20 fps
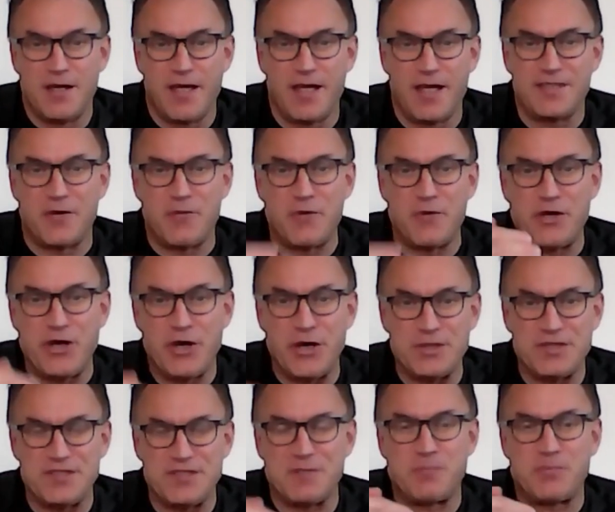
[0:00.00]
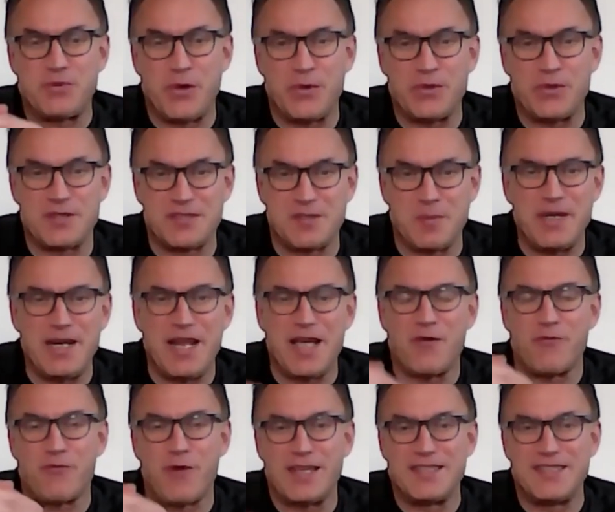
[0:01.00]
it's a recursive process. It's a bit
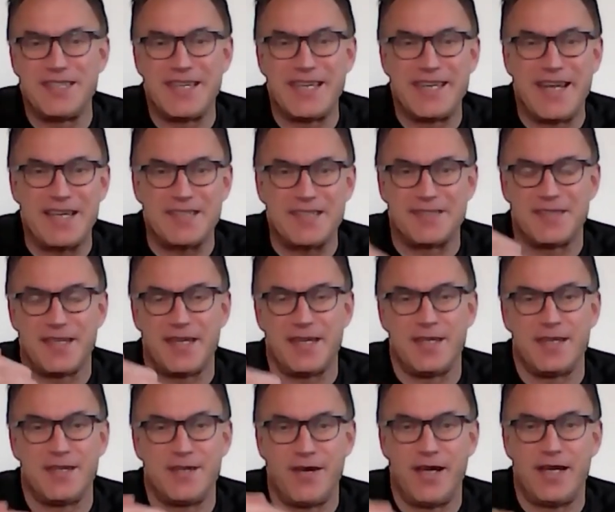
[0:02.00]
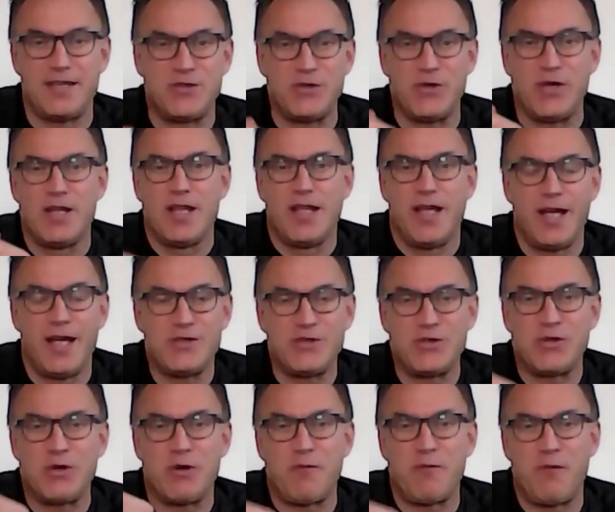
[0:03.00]
like writing an essay. You know, as you
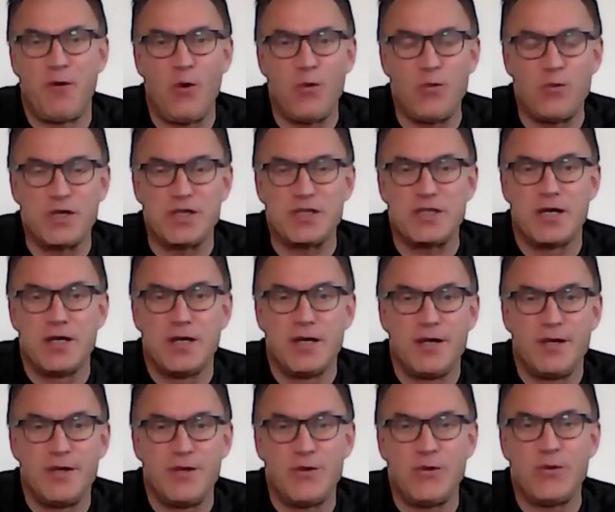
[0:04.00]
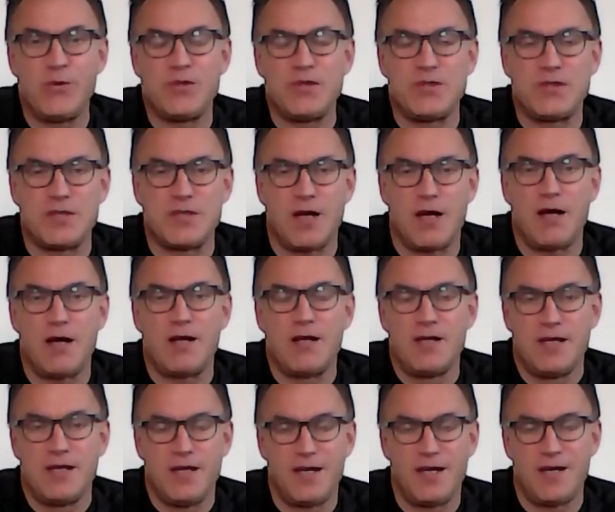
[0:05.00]
go forward, you start
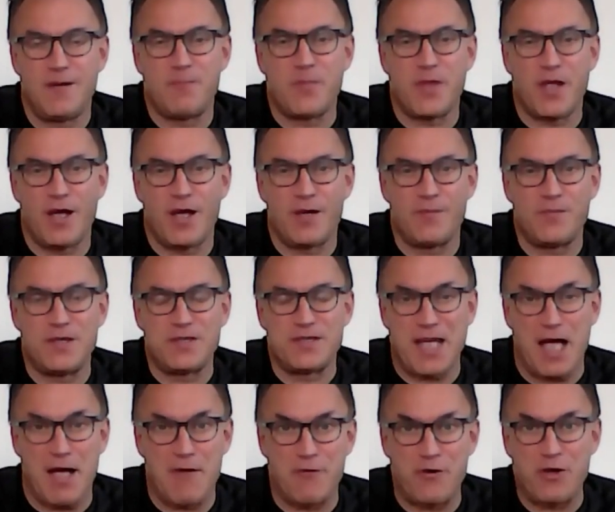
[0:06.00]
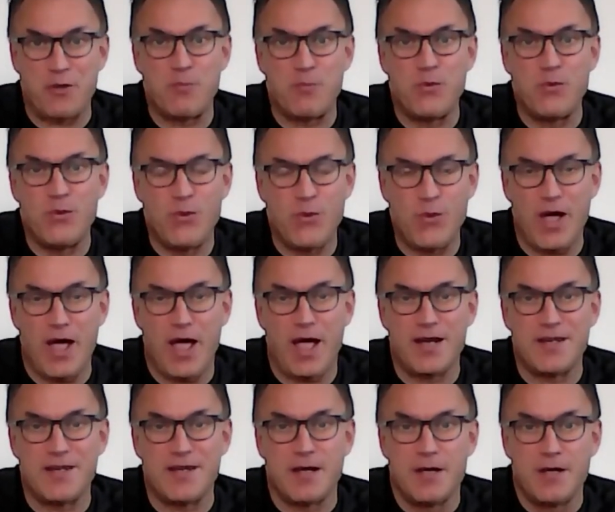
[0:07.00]
discovering more
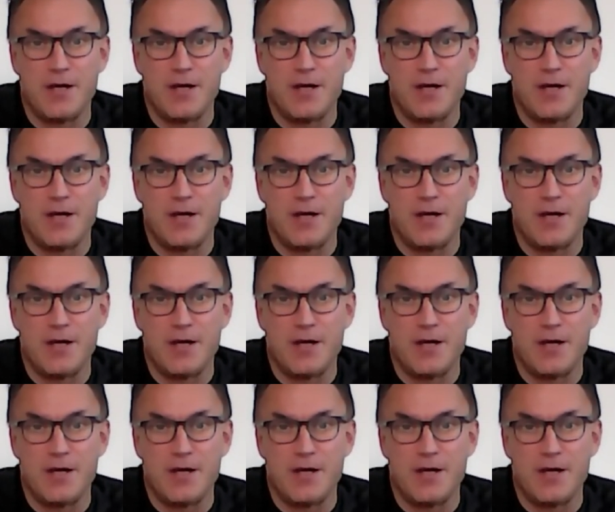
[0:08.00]
and